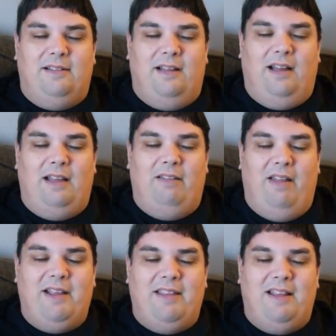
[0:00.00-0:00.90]
I
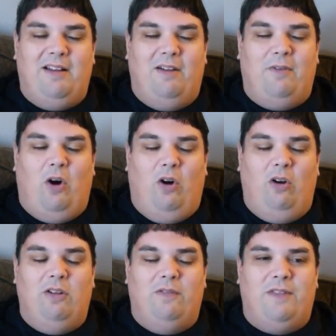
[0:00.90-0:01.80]
like that of
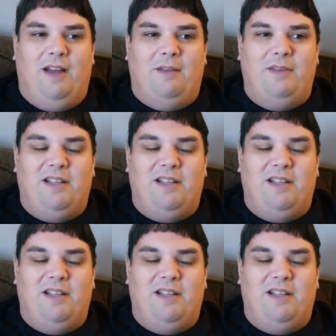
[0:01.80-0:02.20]
all of them,